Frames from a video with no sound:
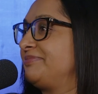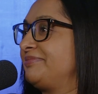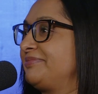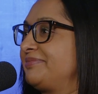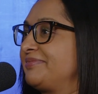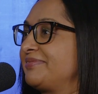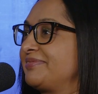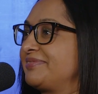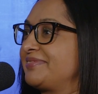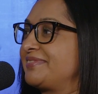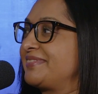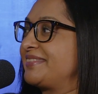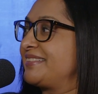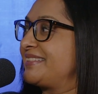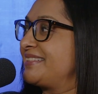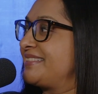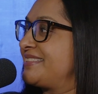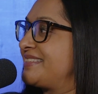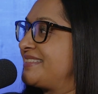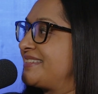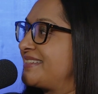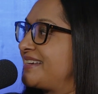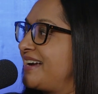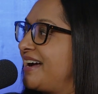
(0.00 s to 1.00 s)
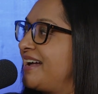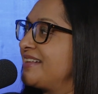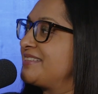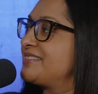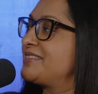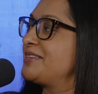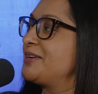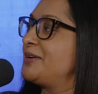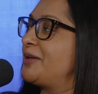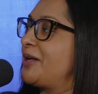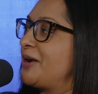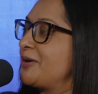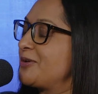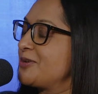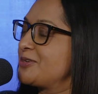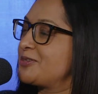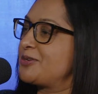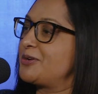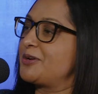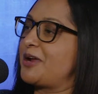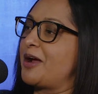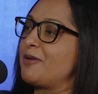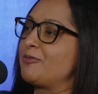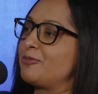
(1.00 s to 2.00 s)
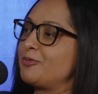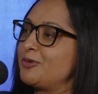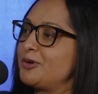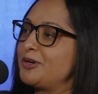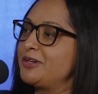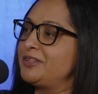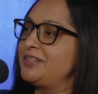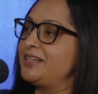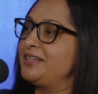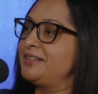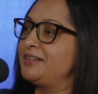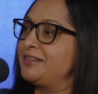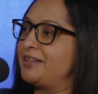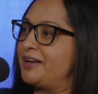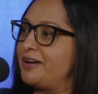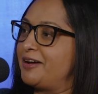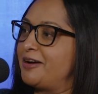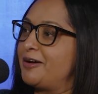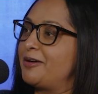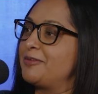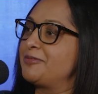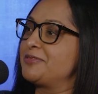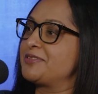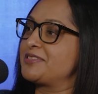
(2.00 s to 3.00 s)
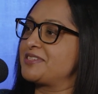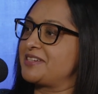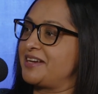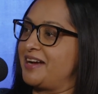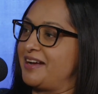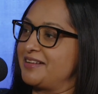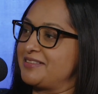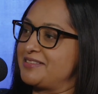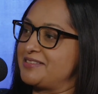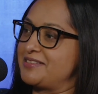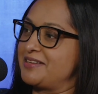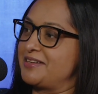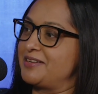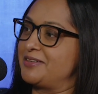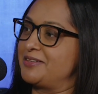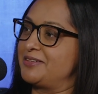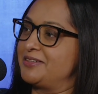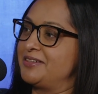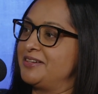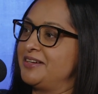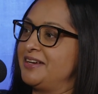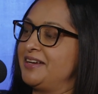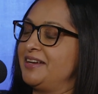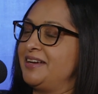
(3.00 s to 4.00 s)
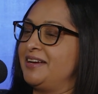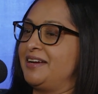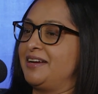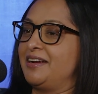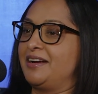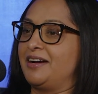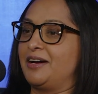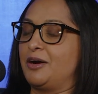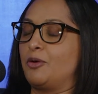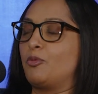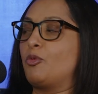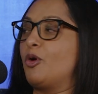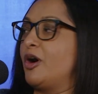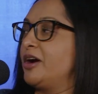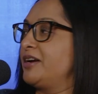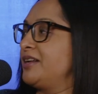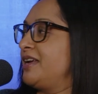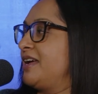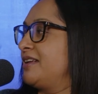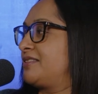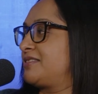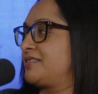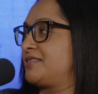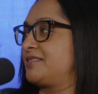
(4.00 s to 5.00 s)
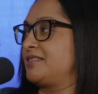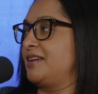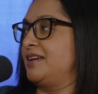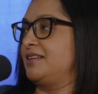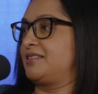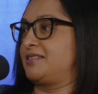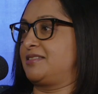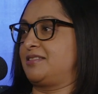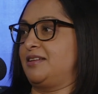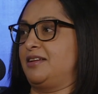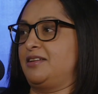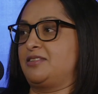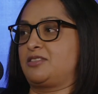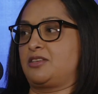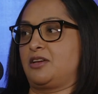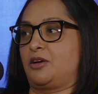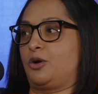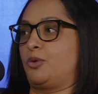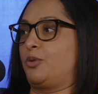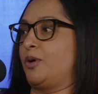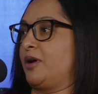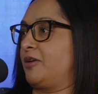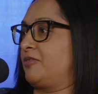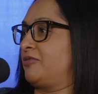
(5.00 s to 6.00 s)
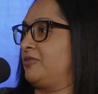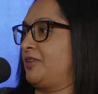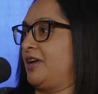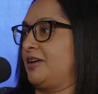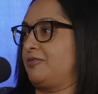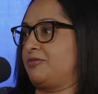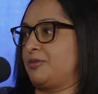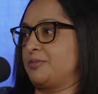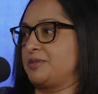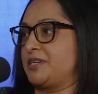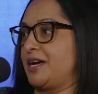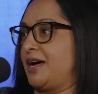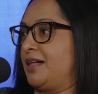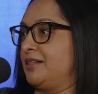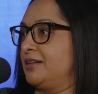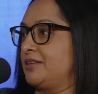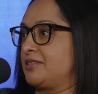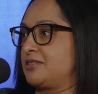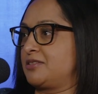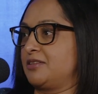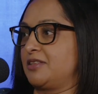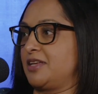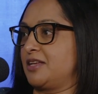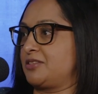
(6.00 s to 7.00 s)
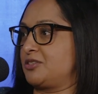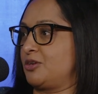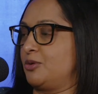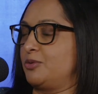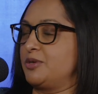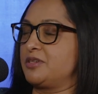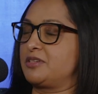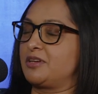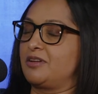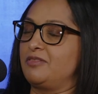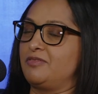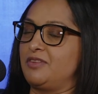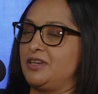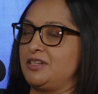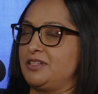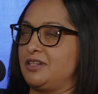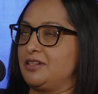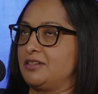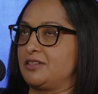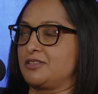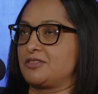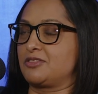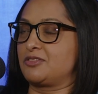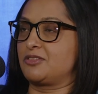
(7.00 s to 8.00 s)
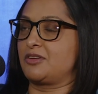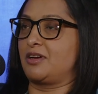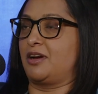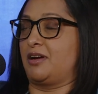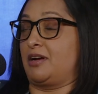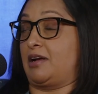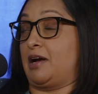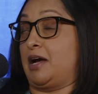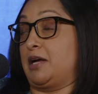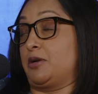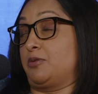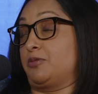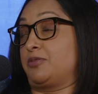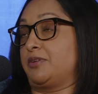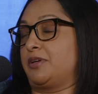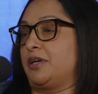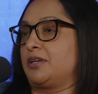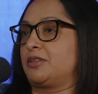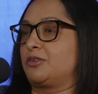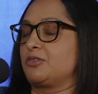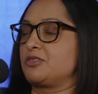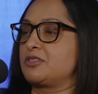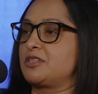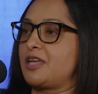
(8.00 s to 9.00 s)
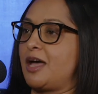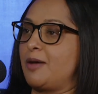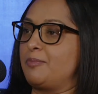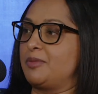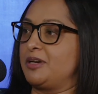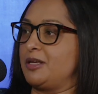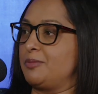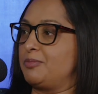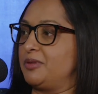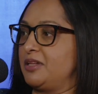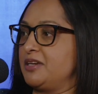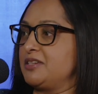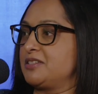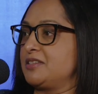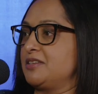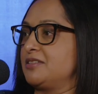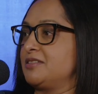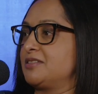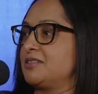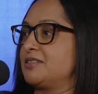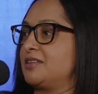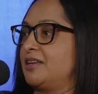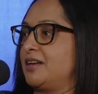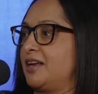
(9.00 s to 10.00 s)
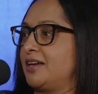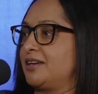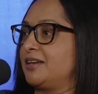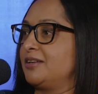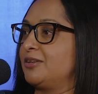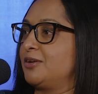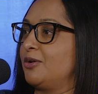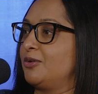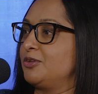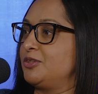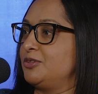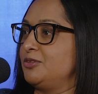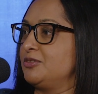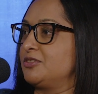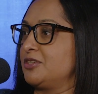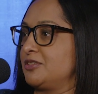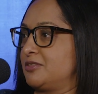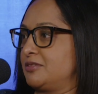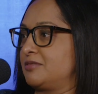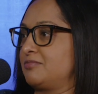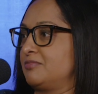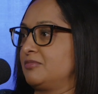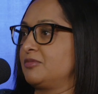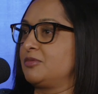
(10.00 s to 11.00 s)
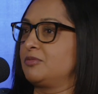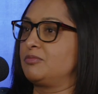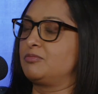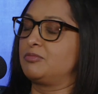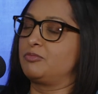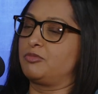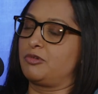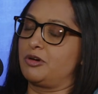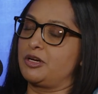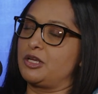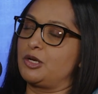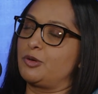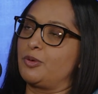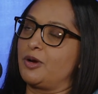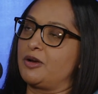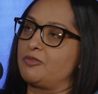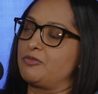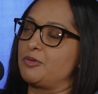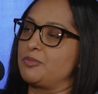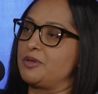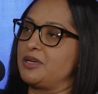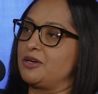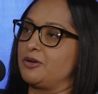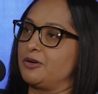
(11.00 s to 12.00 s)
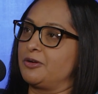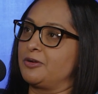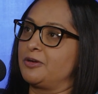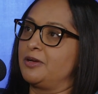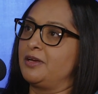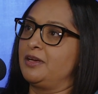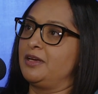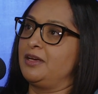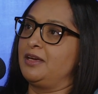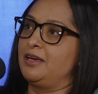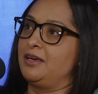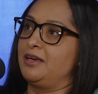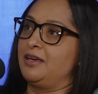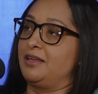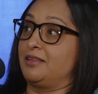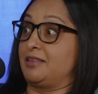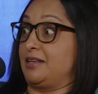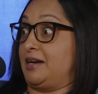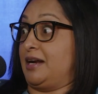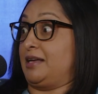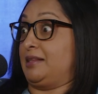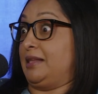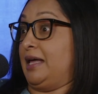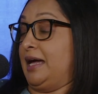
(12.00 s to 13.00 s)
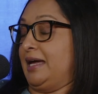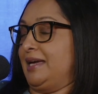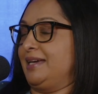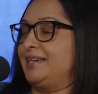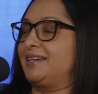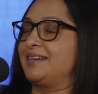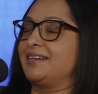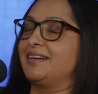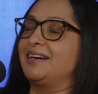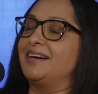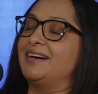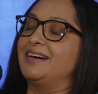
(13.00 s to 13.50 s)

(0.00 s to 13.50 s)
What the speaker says: Scottsdale, Arizona. I really love Scottsdale. One, it's just a quick flight from Dallas, so that's always convenient because I don't feel like there's that many places that I could go to just pretty quick from here that I like.